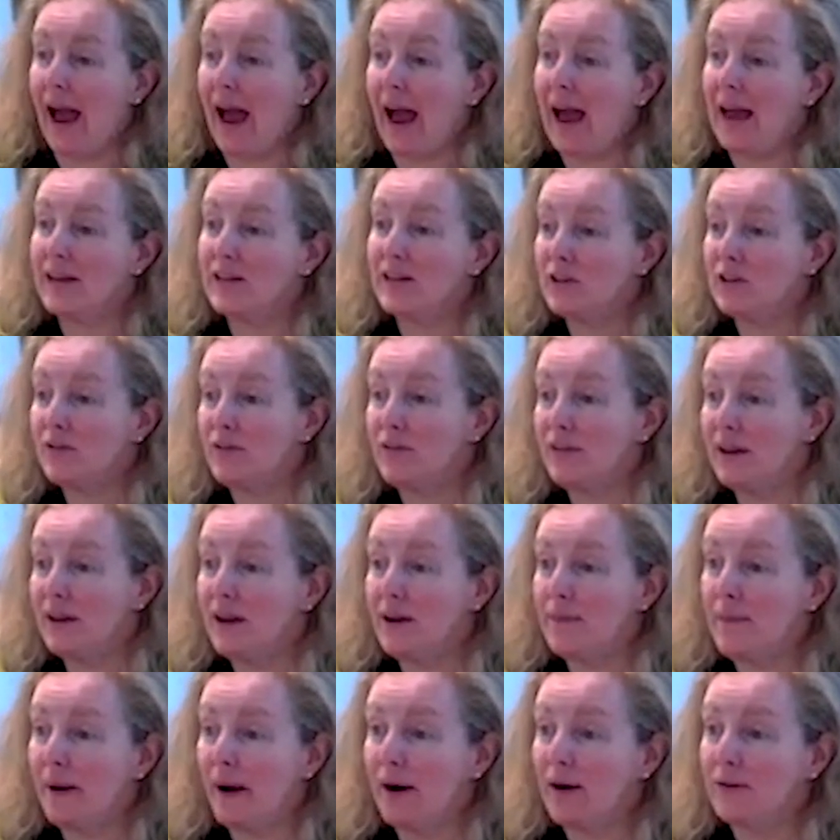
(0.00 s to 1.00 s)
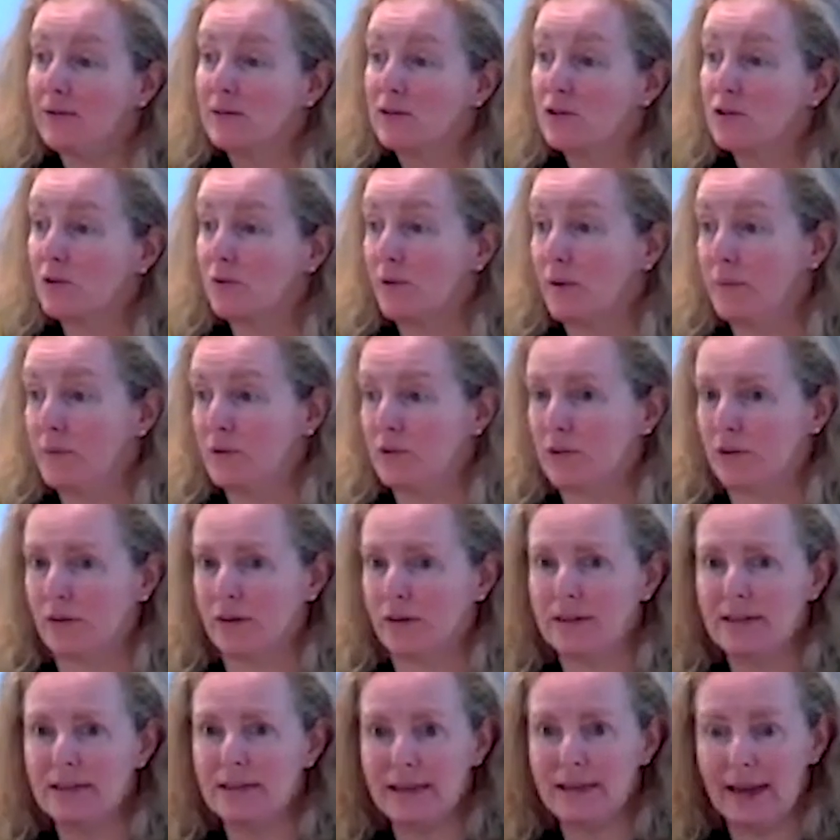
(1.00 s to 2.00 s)
As you think about
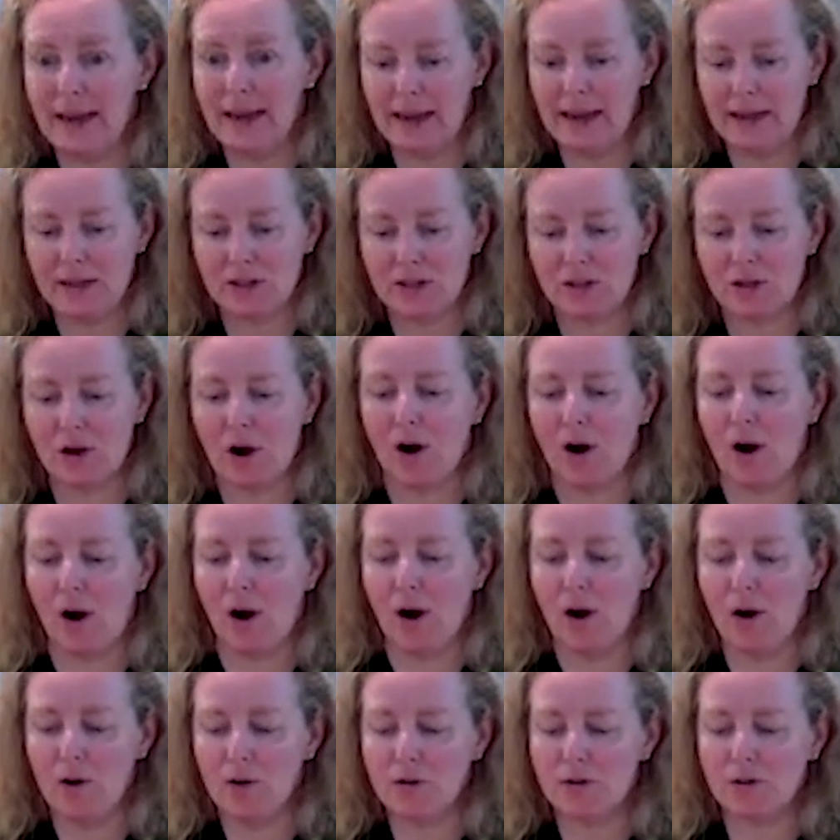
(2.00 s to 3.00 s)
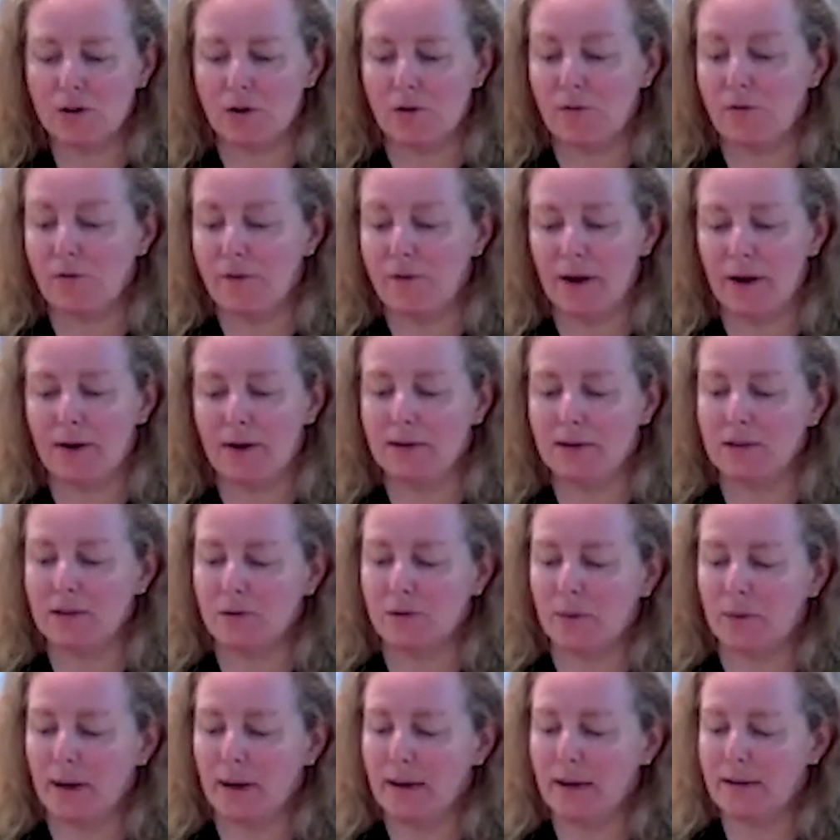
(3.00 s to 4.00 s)
scripture, dates are also very
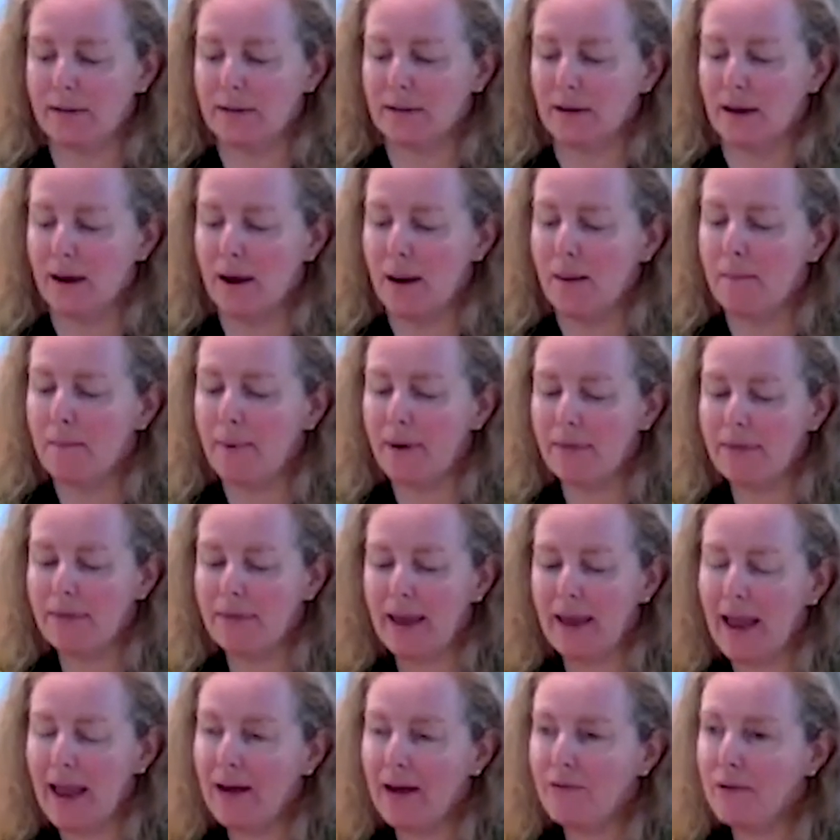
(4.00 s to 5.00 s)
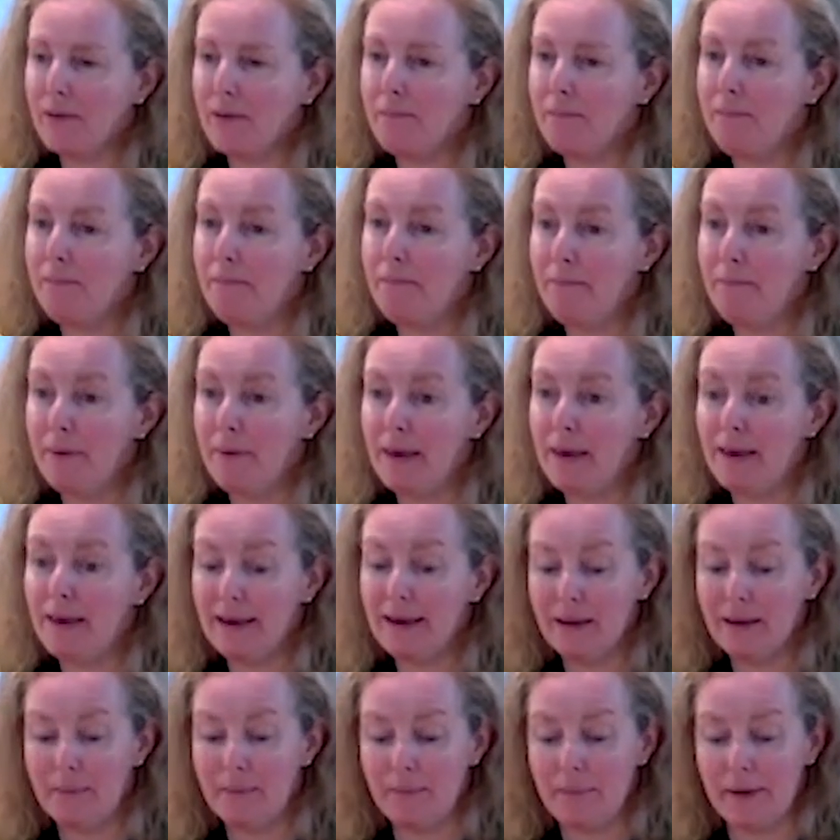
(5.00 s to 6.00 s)
sweet, but they have a
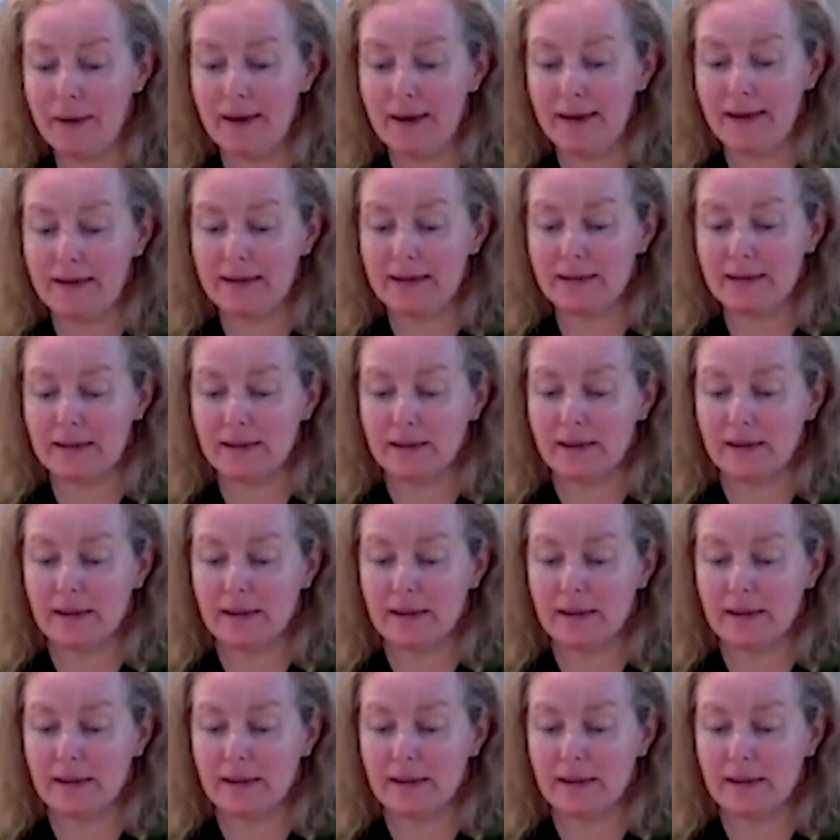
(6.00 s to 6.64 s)
big pit.